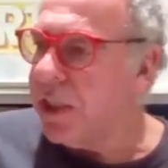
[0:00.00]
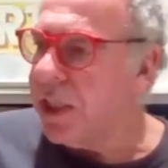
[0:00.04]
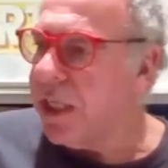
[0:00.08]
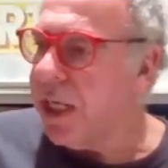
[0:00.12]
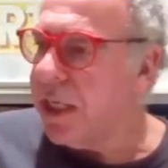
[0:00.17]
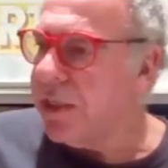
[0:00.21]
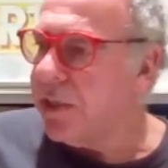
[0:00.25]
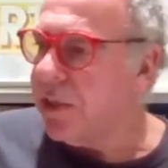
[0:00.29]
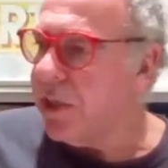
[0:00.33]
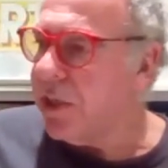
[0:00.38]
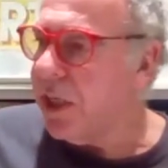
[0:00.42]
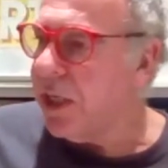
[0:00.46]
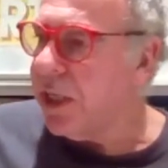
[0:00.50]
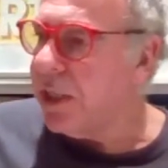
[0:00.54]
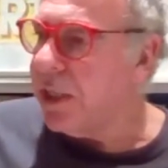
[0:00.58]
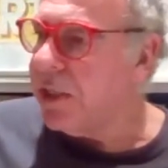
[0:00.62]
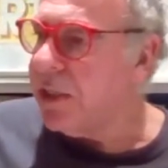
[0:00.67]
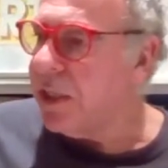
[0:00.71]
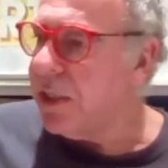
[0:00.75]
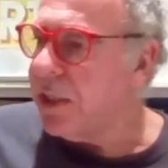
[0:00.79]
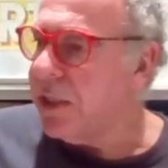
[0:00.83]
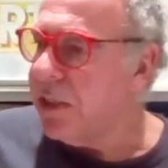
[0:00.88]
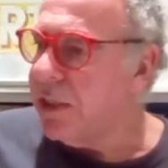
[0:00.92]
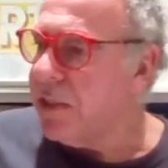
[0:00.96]

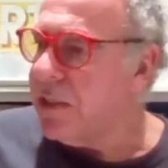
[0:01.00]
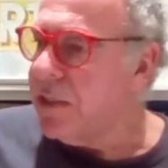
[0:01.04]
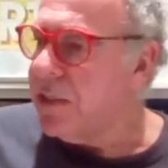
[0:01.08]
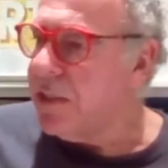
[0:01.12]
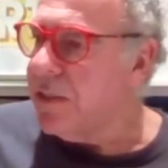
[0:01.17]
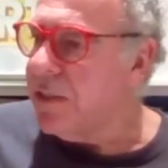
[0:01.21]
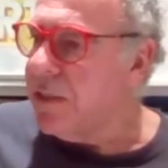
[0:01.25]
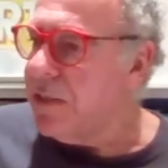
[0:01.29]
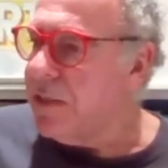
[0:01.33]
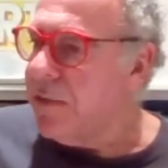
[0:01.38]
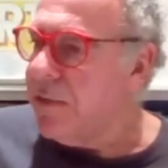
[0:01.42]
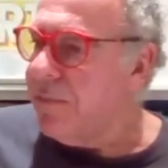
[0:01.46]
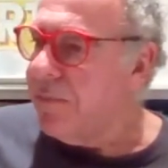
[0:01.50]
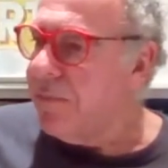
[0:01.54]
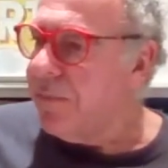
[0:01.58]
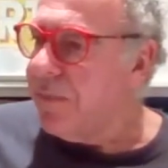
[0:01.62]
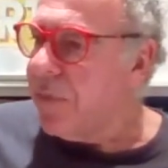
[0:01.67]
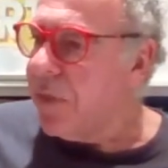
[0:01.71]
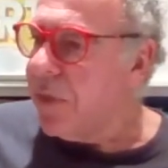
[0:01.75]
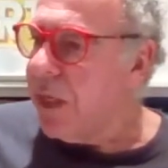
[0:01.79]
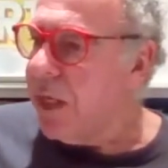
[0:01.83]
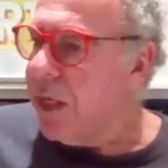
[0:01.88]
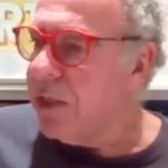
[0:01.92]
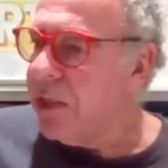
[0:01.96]
anxiety,
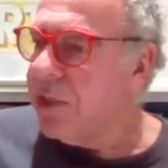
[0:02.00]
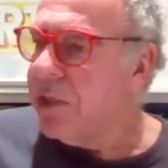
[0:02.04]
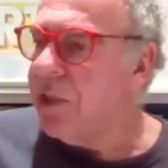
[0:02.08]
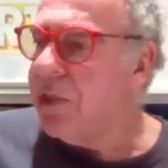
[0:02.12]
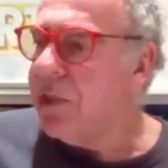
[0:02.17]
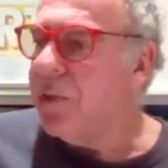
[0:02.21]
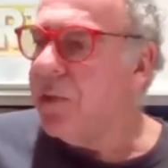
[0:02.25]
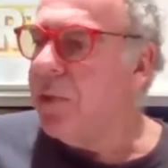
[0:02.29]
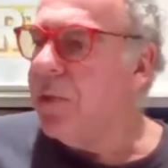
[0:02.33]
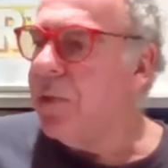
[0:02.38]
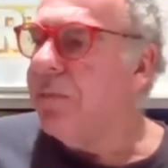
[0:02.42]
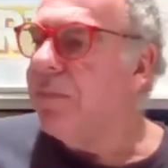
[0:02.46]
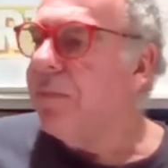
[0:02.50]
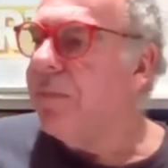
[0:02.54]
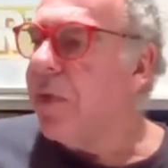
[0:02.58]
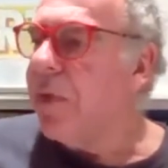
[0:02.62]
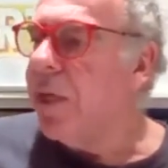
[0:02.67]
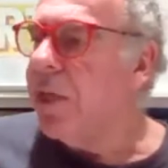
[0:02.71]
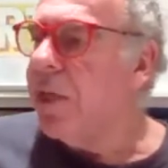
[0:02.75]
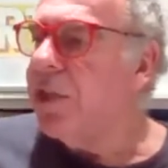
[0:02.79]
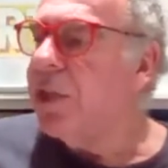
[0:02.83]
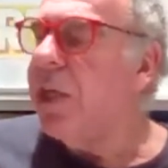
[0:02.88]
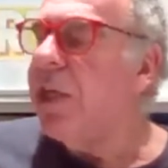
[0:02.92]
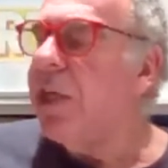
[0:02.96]
and to
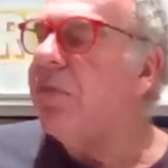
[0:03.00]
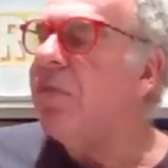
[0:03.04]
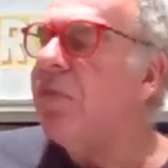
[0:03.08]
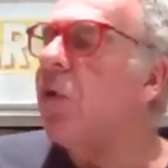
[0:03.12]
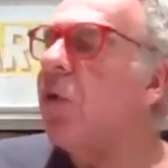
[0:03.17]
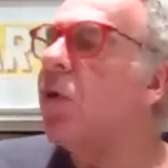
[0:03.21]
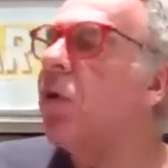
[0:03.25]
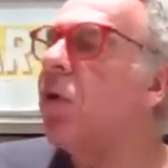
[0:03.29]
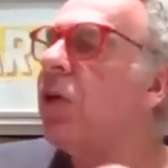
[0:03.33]
achieve all